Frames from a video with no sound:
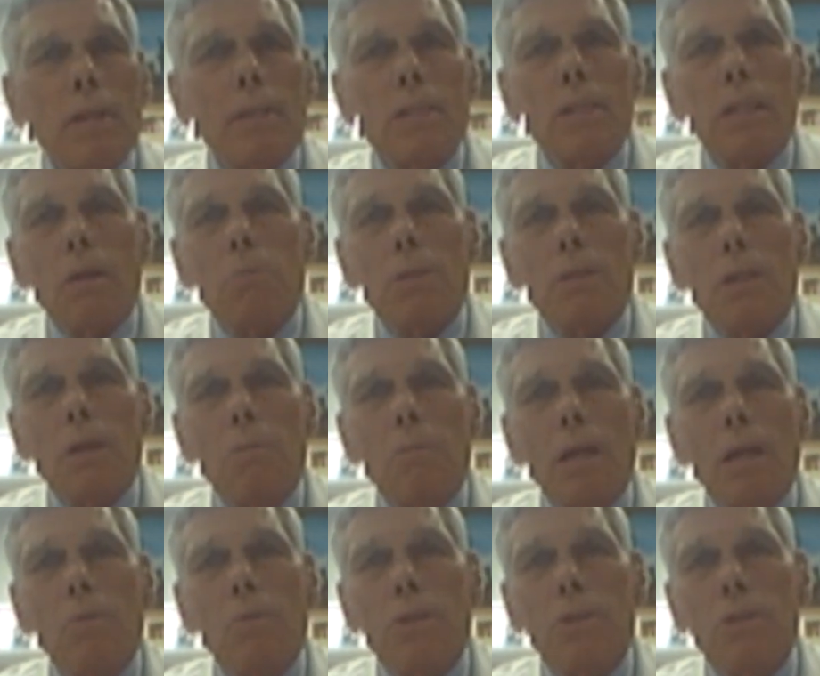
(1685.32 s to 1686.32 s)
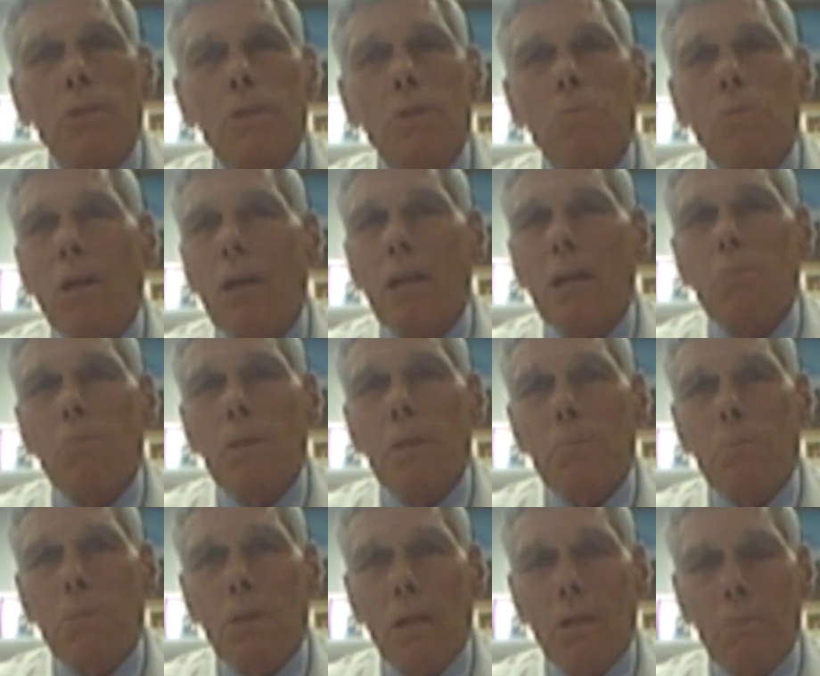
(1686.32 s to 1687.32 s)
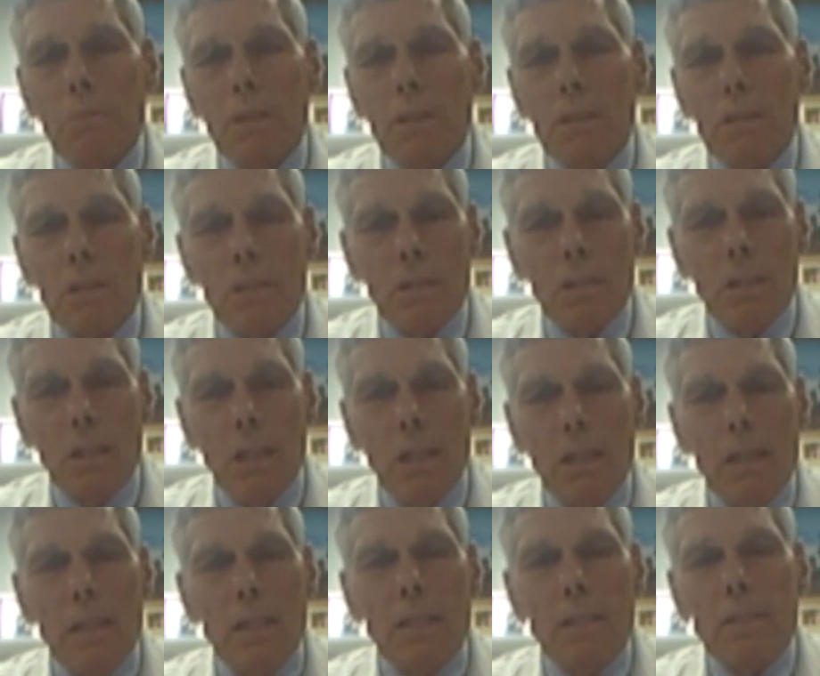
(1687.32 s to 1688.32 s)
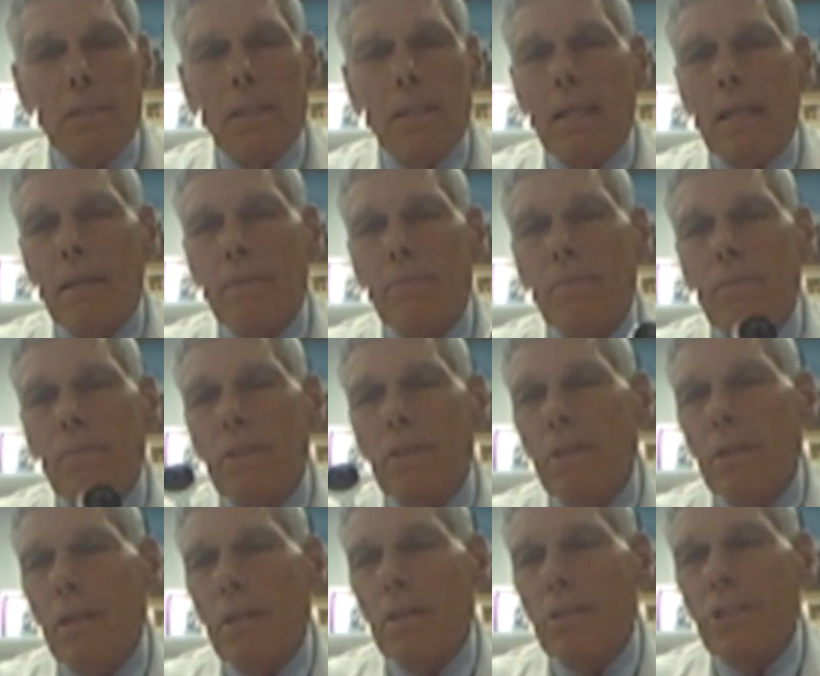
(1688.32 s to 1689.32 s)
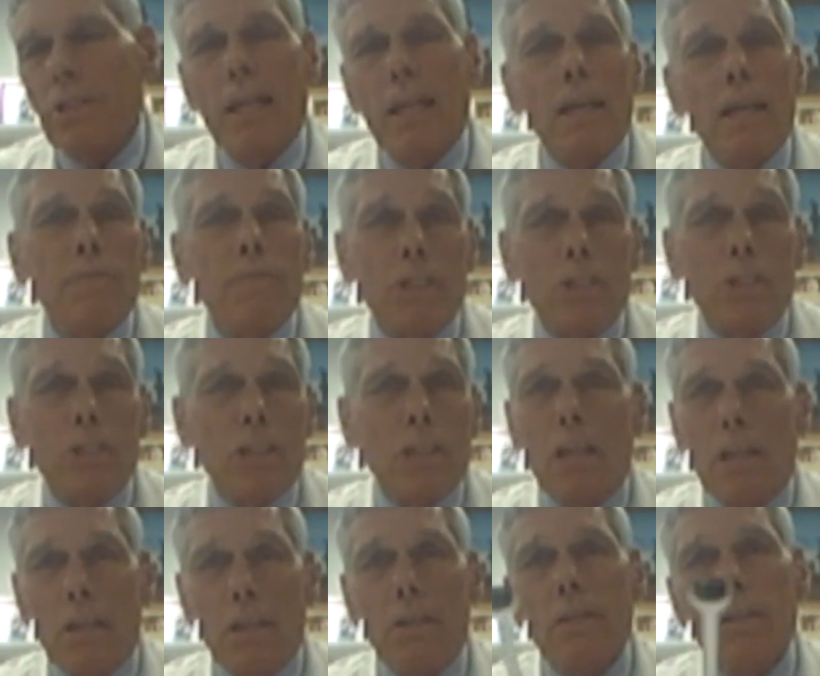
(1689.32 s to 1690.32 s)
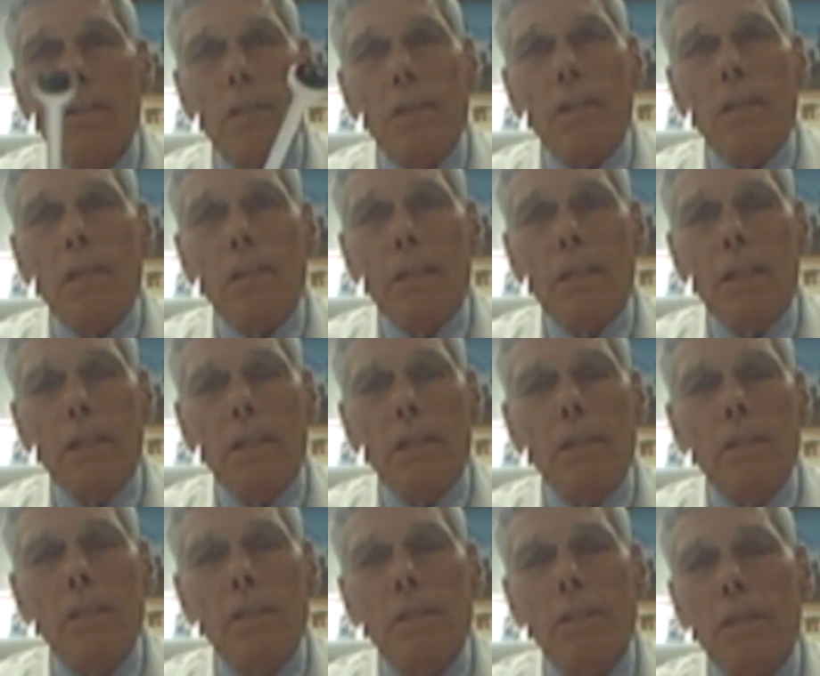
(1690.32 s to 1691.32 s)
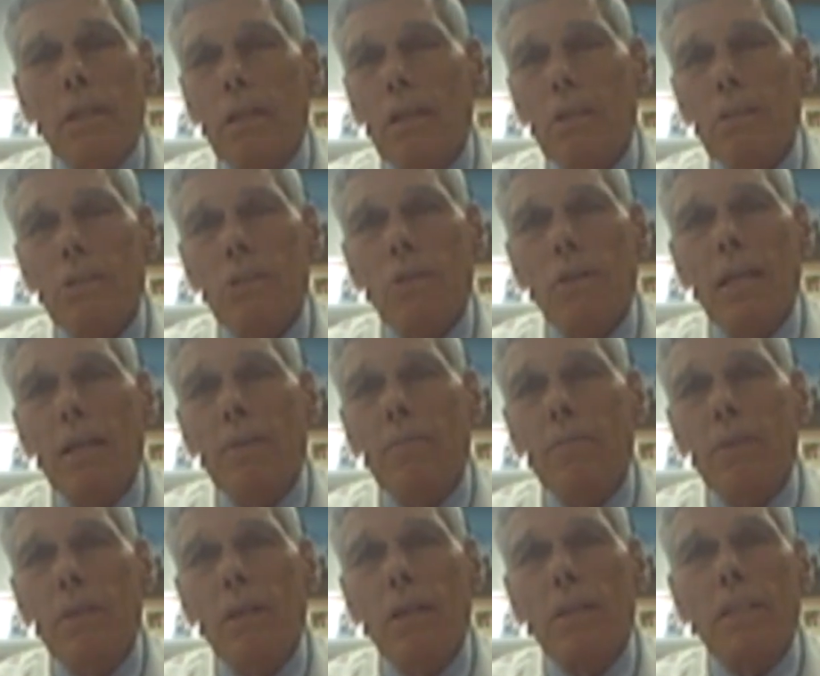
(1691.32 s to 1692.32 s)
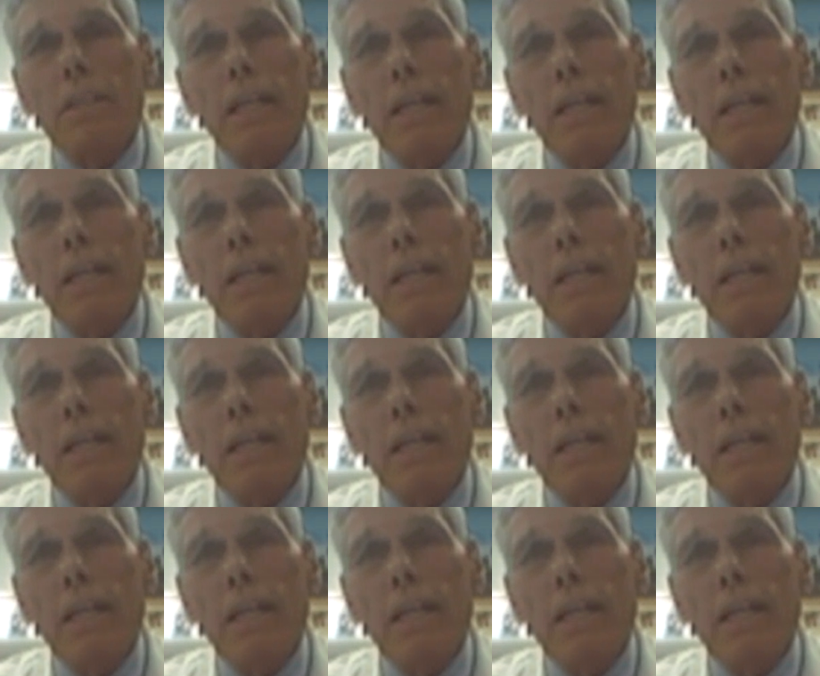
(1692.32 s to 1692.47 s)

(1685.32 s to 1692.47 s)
why Weissap has come out with a new model, but the problem is they have a shaft that you got to clean. They also have a